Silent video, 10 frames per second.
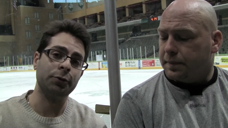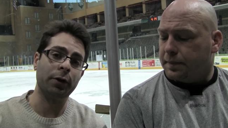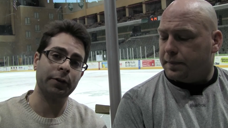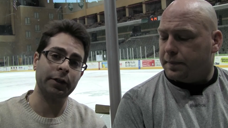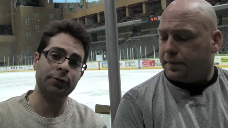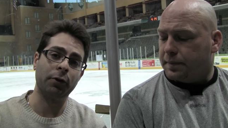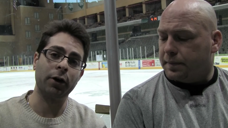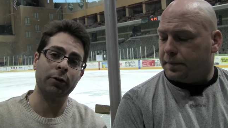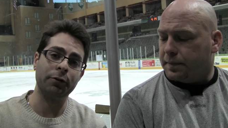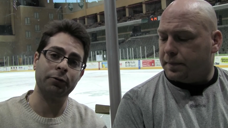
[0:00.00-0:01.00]
Speaker 1: 12th against
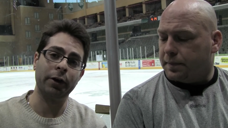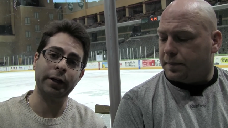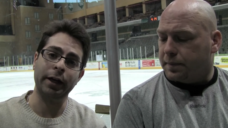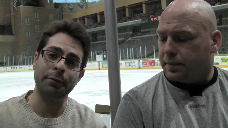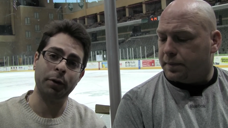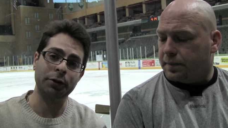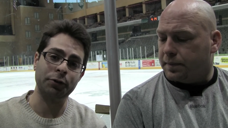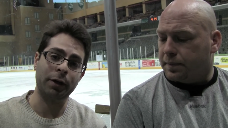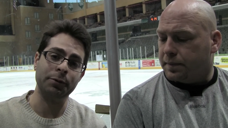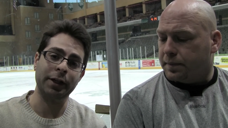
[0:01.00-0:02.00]
Fargo on Friday night. Puck
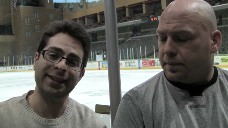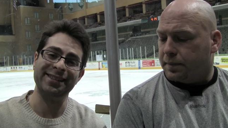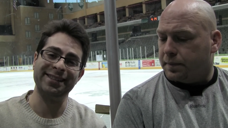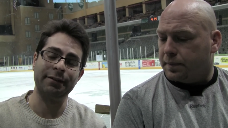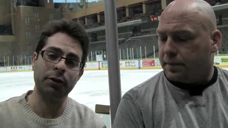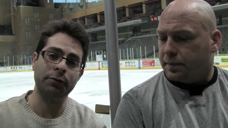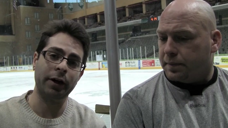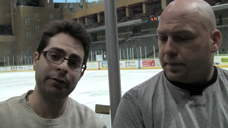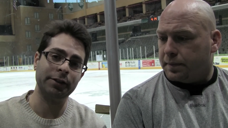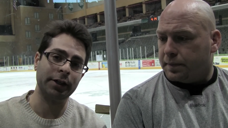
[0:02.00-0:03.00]
drops at
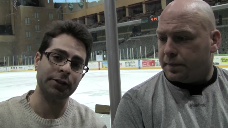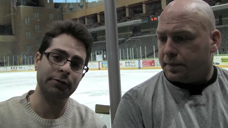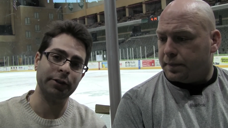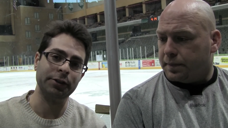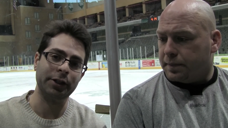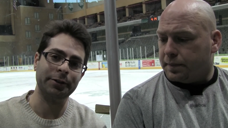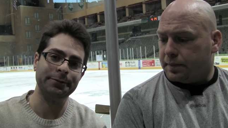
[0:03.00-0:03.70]
7:05 at Tyson Event Center.